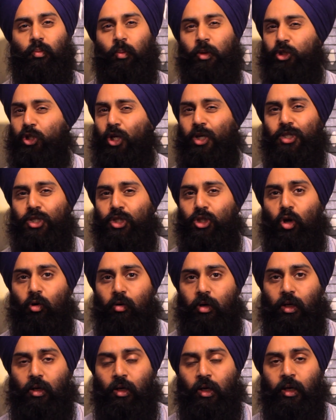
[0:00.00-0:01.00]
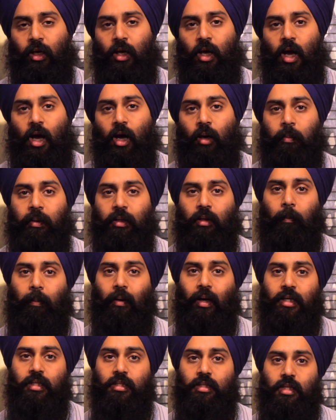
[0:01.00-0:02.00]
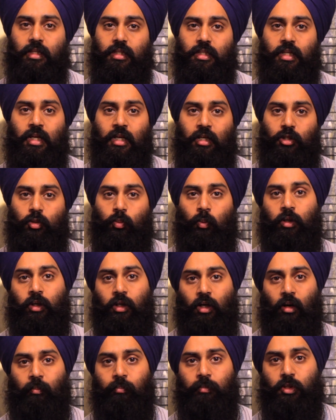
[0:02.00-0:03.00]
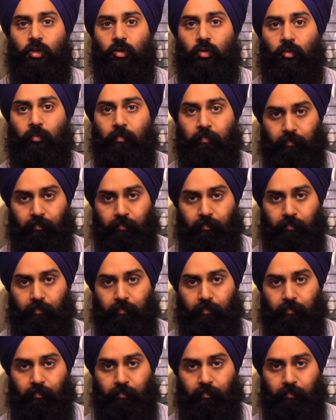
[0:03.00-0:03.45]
which historically had been the place that Sikhs would come to.